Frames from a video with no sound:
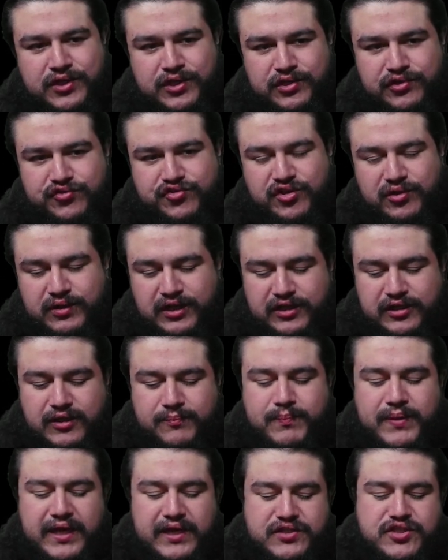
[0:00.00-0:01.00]
So an
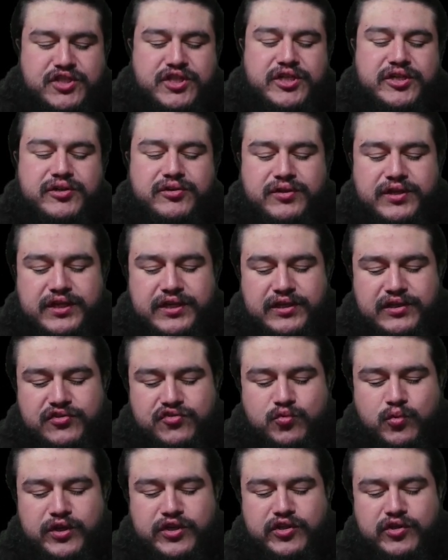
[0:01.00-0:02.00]
arpeggio
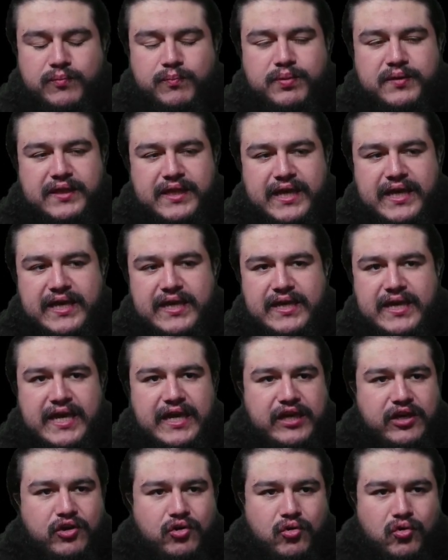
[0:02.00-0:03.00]
is when you play
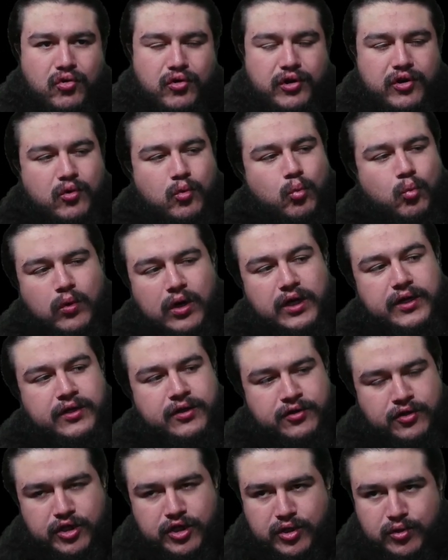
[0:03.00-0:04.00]
a chord
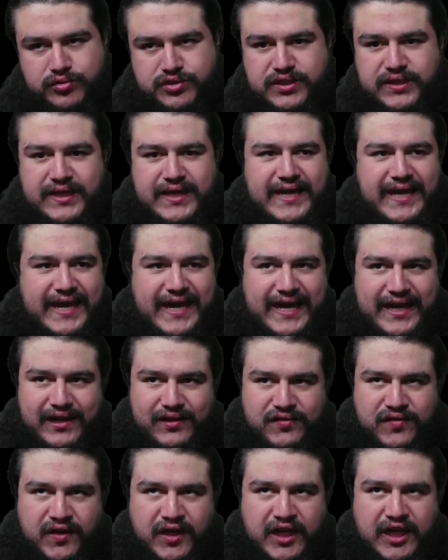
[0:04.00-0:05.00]
one note at a
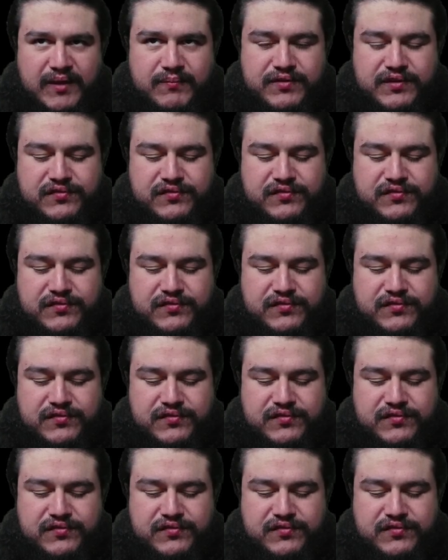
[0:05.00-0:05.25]
time.